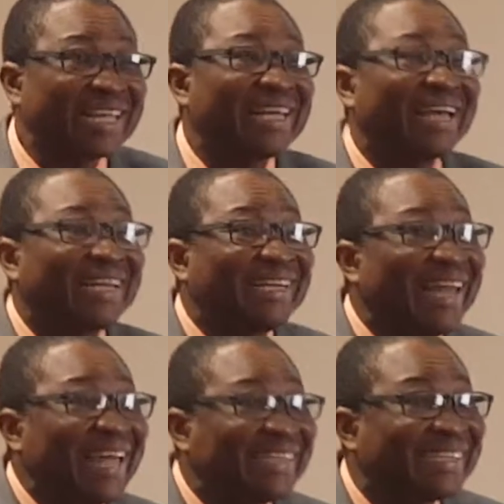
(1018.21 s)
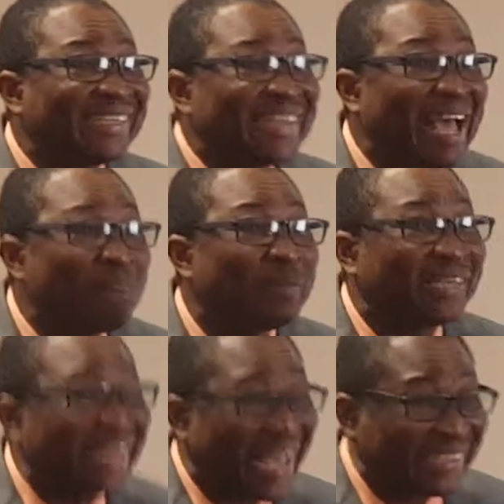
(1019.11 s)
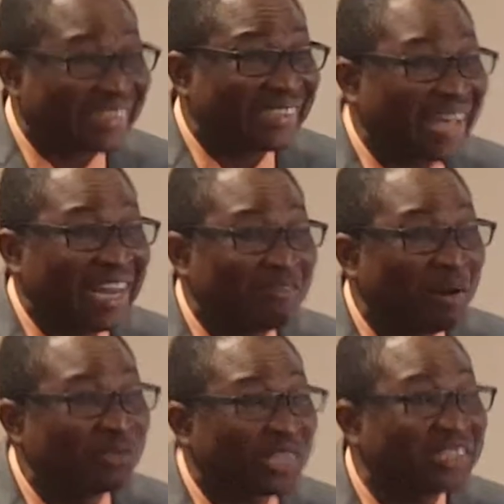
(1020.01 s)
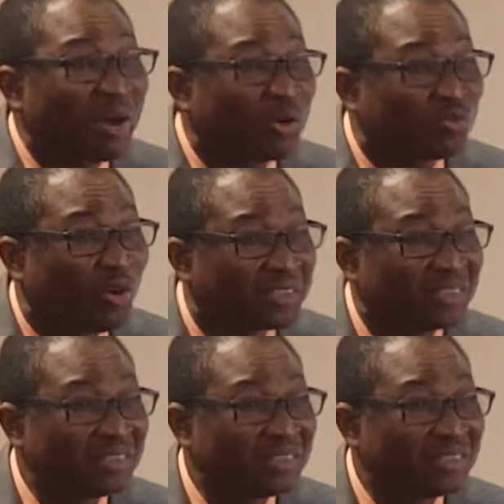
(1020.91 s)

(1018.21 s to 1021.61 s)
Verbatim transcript: He said, let there be light. And the Bible said there was what?